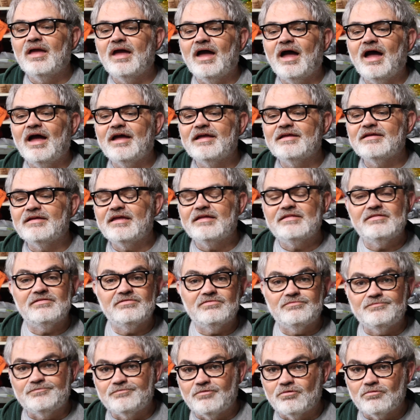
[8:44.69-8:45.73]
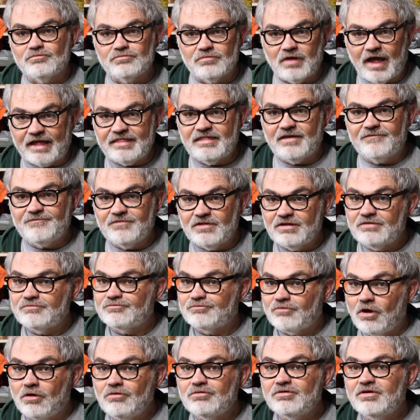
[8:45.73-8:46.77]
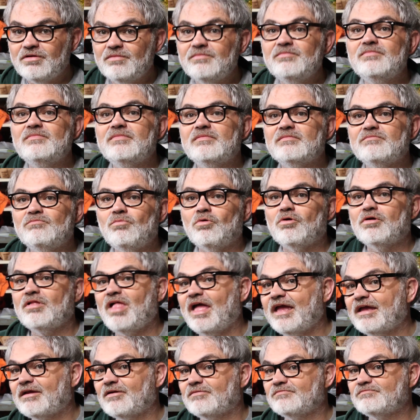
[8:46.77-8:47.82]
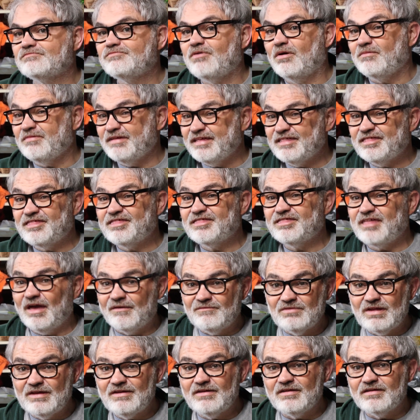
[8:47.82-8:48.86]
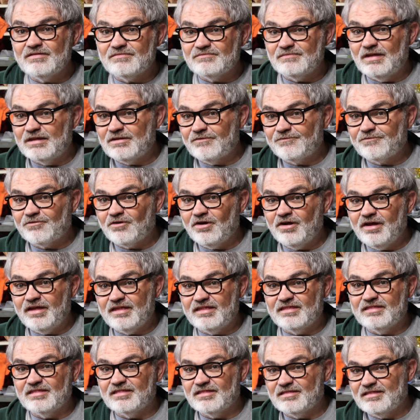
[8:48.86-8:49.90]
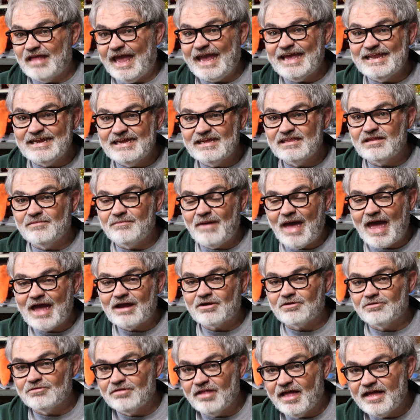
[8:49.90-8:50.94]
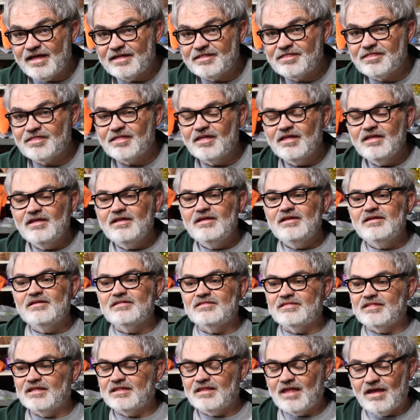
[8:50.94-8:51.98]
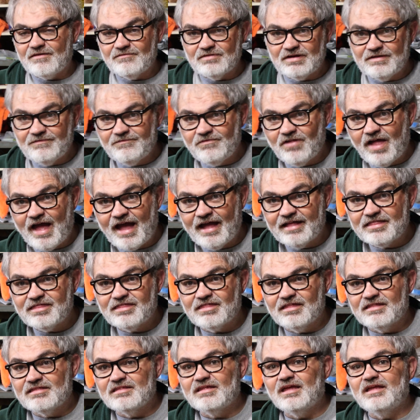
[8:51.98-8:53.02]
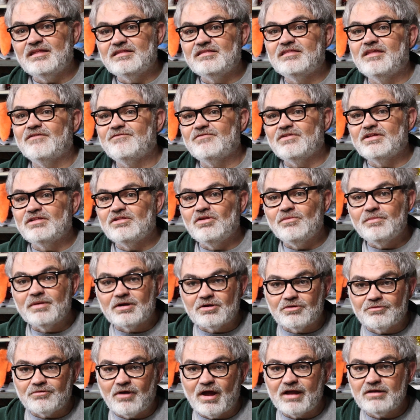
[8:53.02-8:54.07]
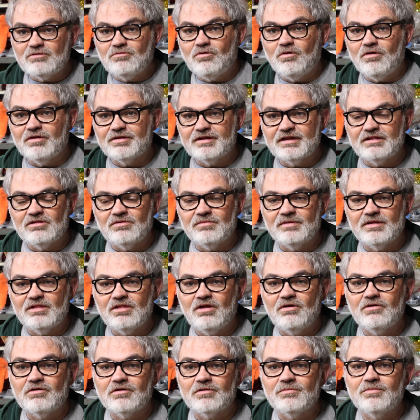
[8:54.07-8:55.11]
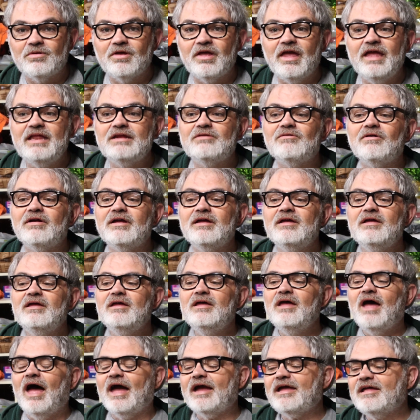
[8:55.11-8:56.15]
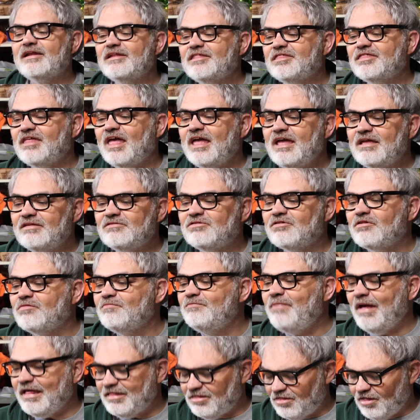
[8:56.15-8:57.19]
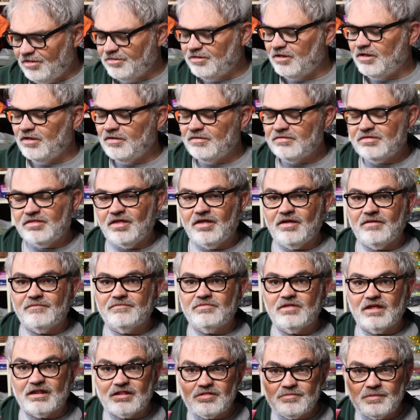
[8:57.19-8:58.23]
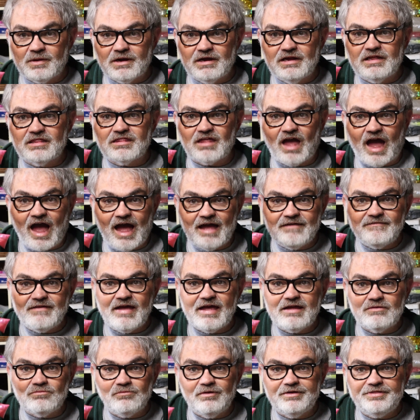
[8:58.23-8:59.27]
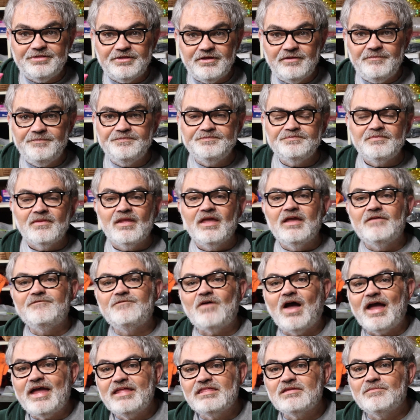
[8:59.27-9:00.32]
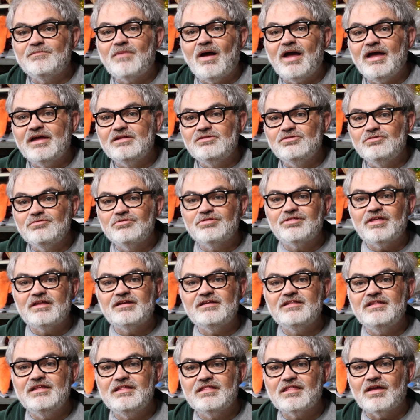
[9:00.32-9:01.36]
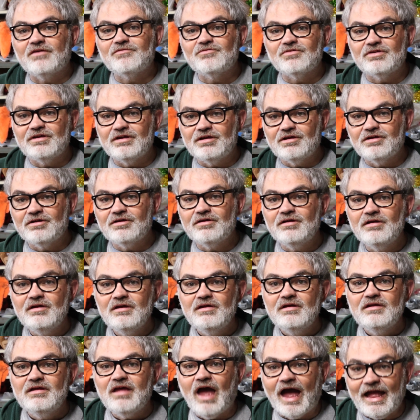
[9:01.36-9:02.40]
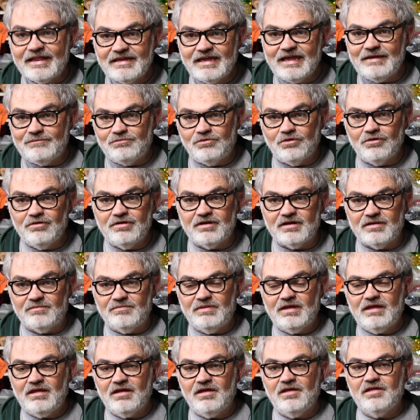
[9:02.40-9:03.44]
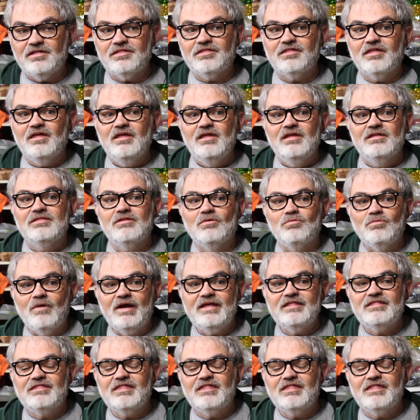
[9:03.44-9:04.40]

I definitely rode them more like probably 70 in the front and 80 in the back or less. Didn't have any flats, and definitely a little better ride quality, a little bit lower. But anyway, I gotta say, just based on the experience I've had with them, if I had to buy a new set of these every year, I'd keep doing it because the weight